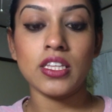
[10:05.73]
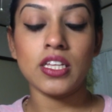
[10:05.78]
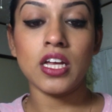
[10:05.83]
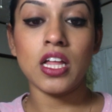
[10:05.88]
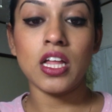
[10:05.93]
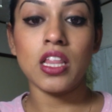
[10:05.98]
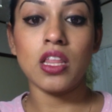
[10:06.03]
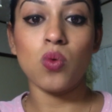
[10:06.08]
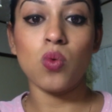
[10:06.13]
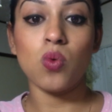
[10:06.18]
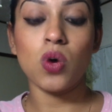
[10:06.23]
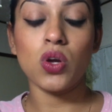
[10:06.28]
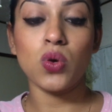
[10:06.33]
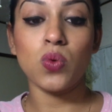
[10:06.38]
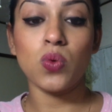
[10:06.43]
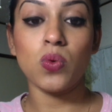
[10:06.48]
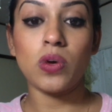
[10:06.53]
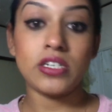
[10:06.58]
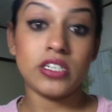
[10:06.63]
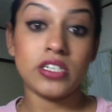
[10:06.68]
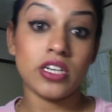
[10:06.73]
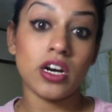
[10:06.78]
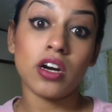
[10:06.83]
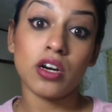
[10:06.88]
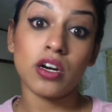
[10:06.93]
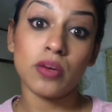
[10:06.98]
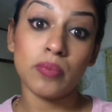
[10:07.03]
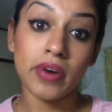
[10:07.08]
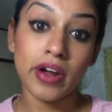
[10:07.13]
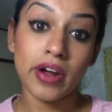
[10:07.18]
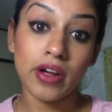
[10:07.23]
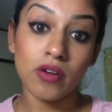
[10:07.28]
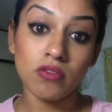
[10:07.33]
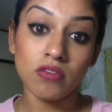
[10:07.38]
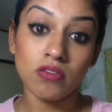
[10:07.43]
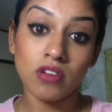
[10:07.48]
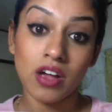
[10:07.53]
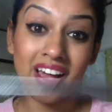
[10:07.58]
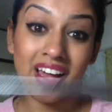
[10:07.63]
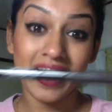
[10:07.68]
color 101 dark brown.
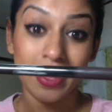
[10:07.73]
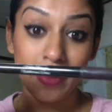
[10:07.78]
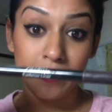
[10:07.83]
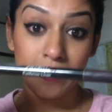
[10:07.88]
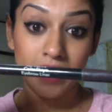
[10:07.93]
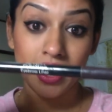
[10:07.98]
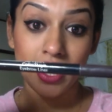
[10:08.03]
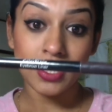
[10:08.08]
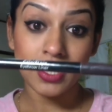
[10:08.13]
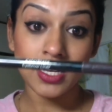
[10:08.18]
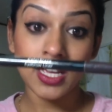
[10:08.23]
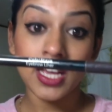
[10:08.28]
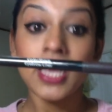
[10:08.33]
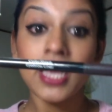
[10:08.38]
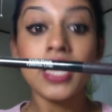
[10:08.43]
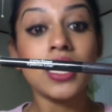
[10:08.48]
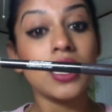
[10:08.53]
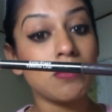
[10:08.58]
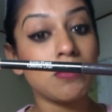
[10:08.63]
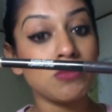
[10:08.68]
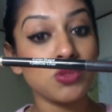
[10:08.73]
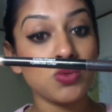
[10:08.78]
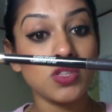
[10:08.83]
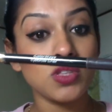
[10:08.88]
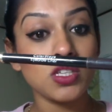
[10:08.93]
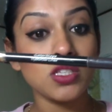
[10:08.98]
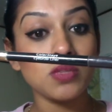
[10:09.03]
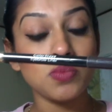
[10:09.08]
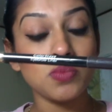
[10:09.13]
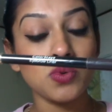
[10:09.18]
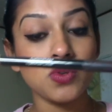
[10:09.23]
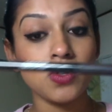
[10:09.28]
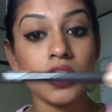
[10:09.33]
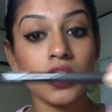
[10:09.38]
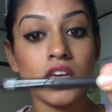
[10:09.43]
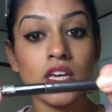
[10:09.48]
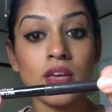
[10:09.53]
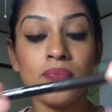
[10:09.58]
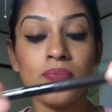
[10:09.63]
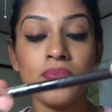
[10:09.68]
I am that. Comes with a
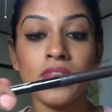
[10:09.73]
spoolie.